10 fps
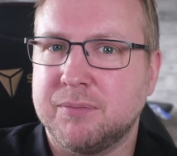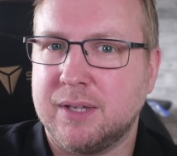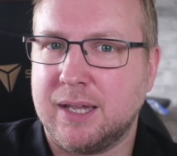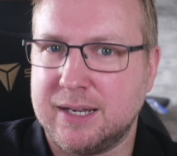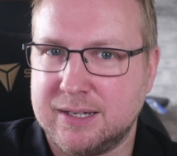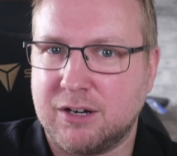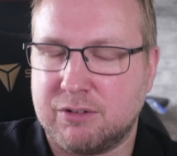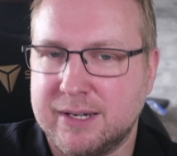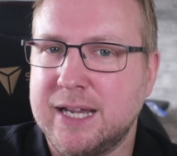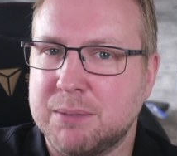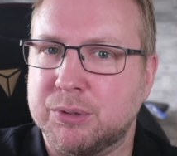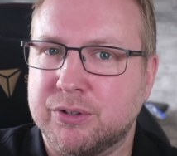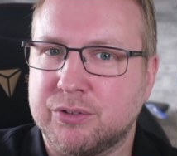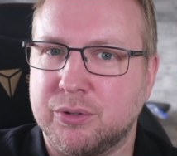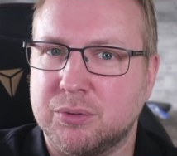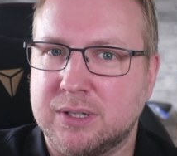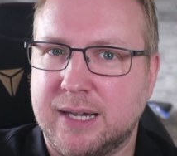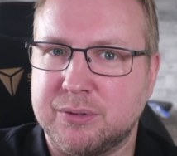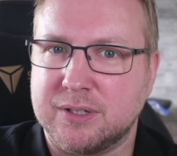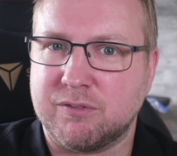and are enabled through cloud
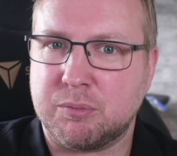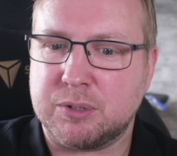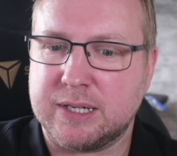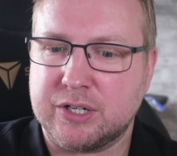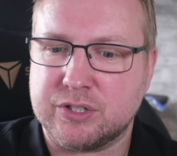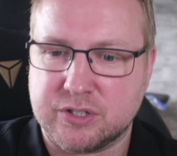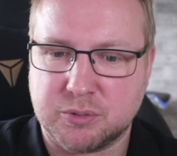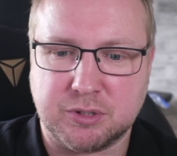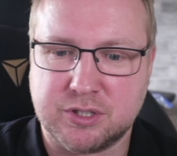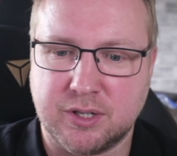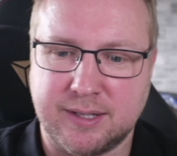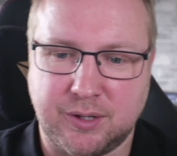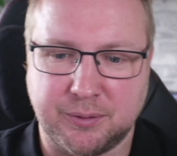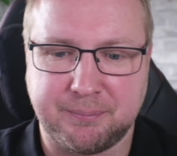delivery protection. So we'll turn that on.